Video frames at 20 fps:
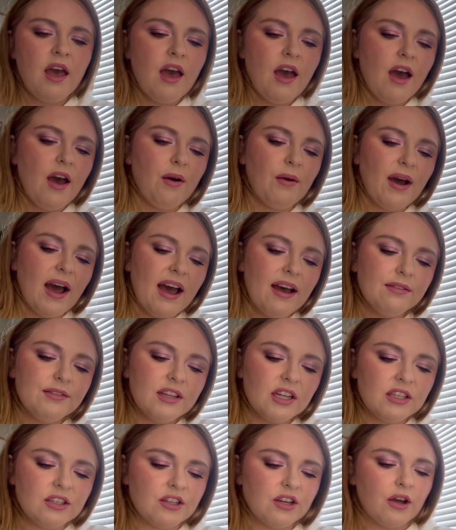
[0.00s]
Oh, I have
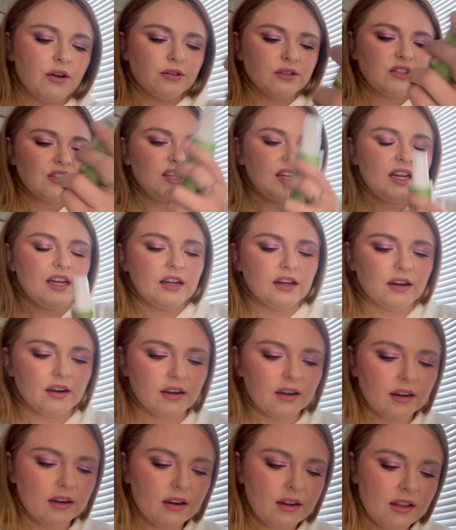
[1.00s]
the notes
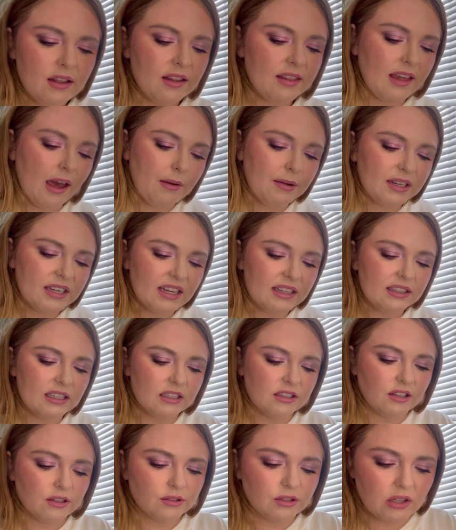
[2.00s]
here. That one had the
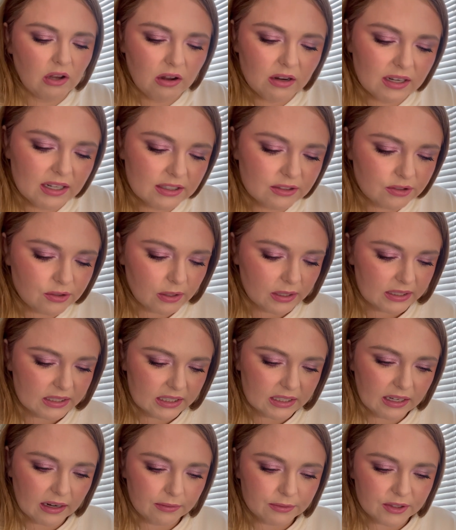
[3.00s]
notes on it, so I
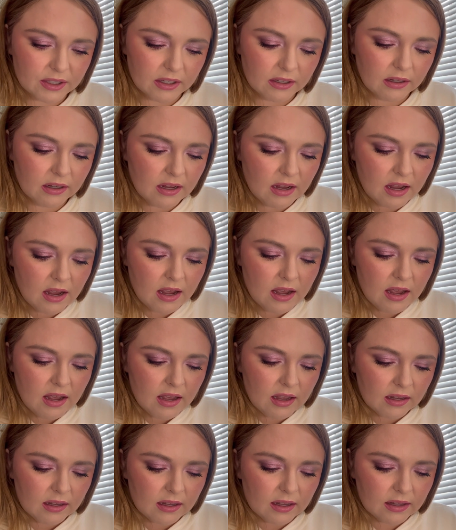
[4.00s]
didn't have to
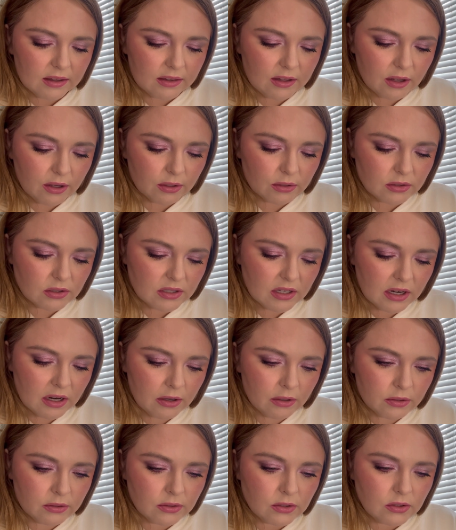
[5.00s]
get those
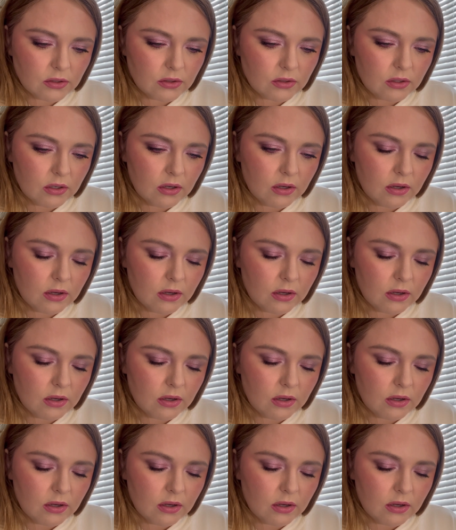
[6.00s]
notes.